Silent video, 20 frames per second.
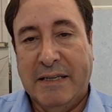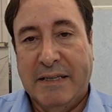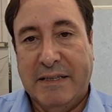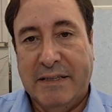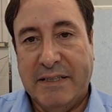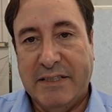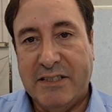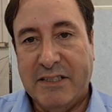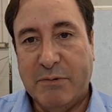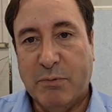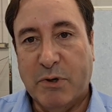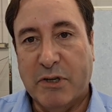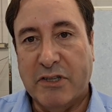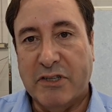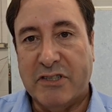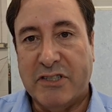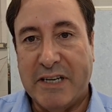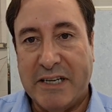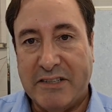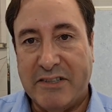This is what
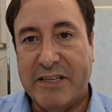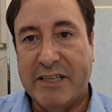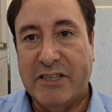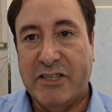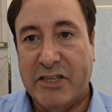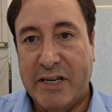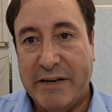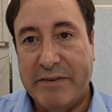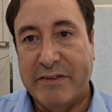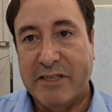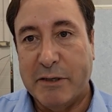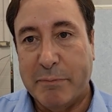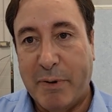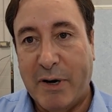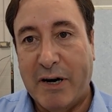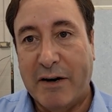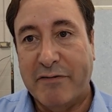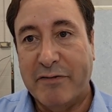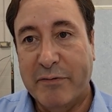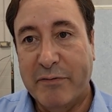sets the achievers
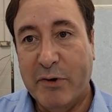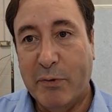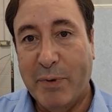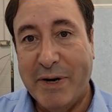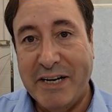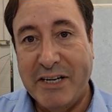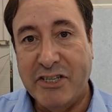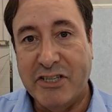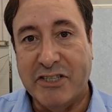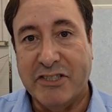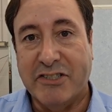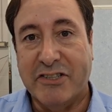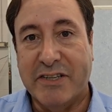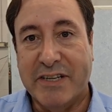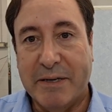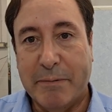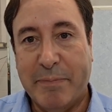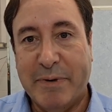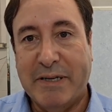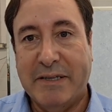apart from the whingers,
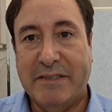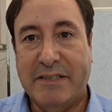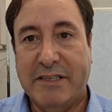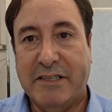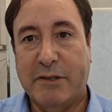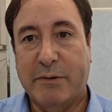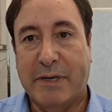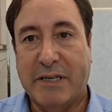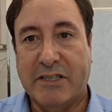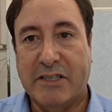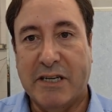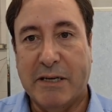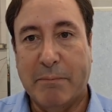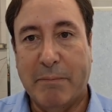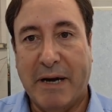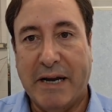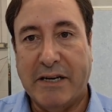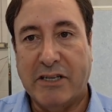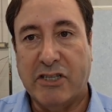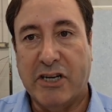the ability to actually
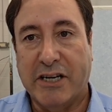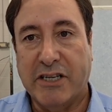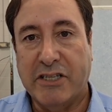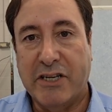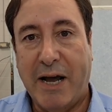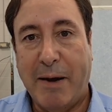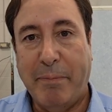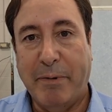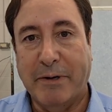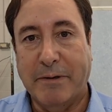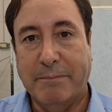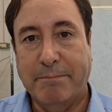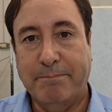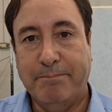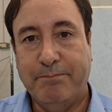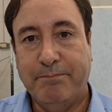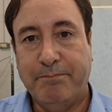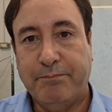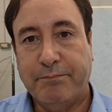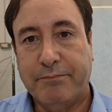make change happen.
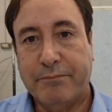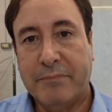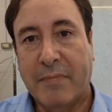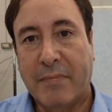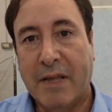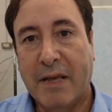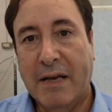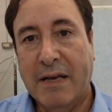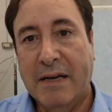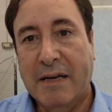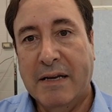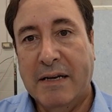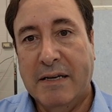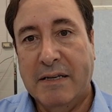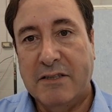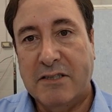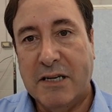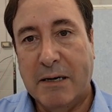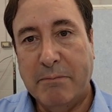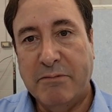
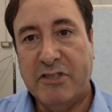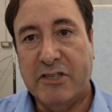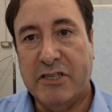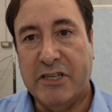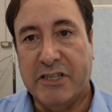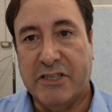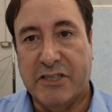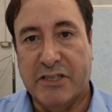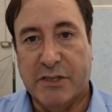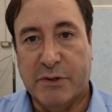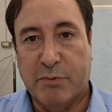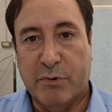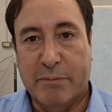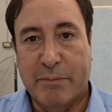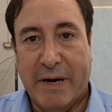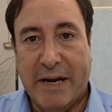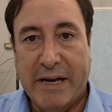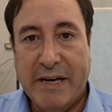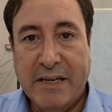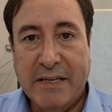Some suggestions were
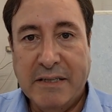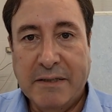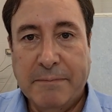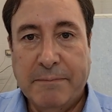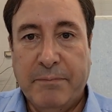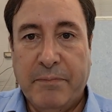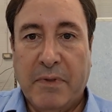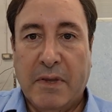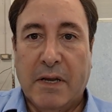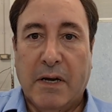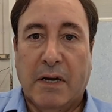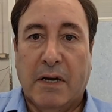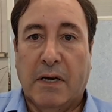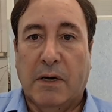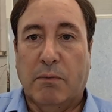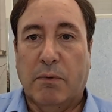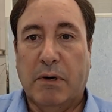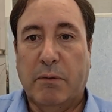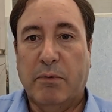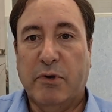made.
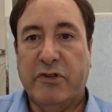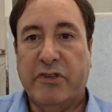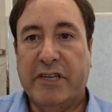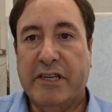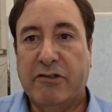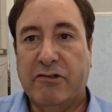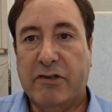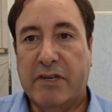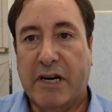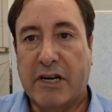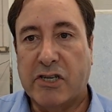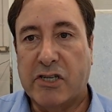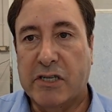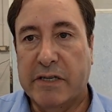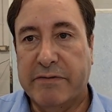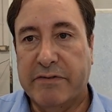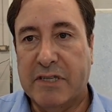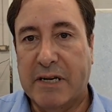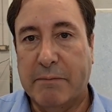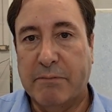One was the introduction
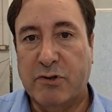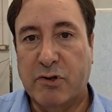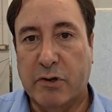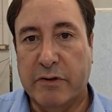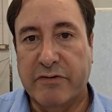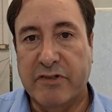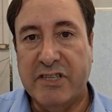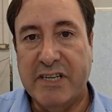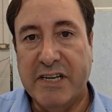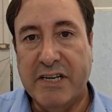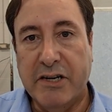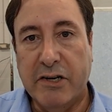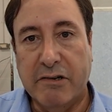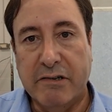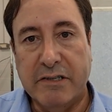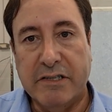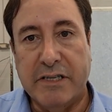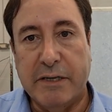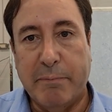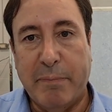of some sort of
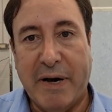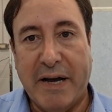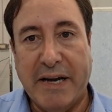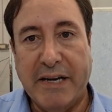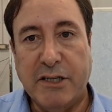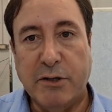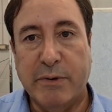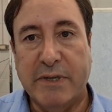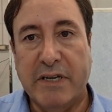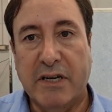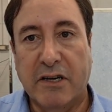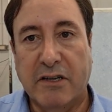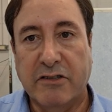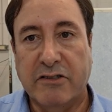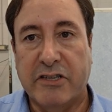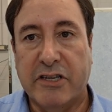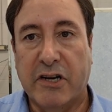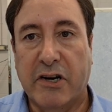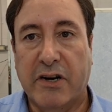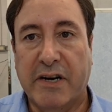seniority pay to enhance
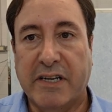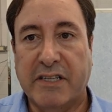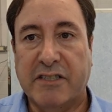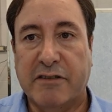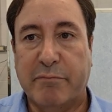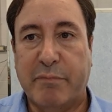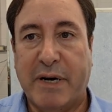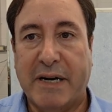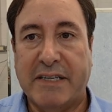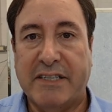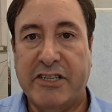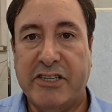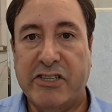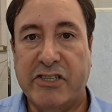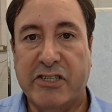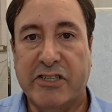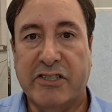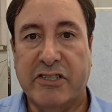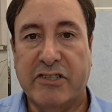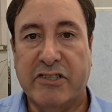the earnings of
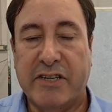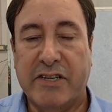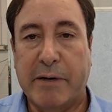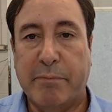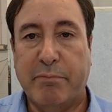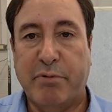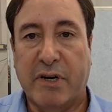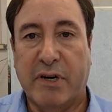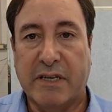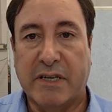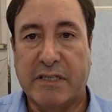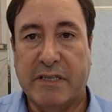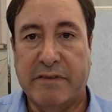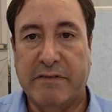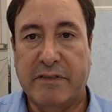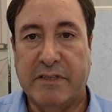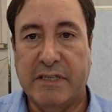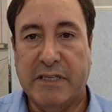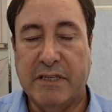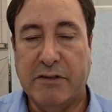practitioners as their
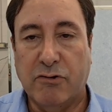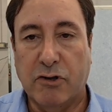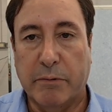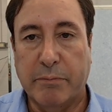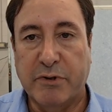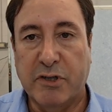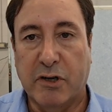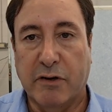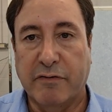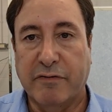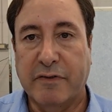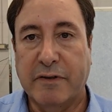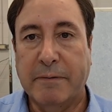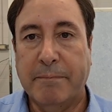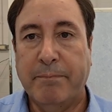productivity drops off.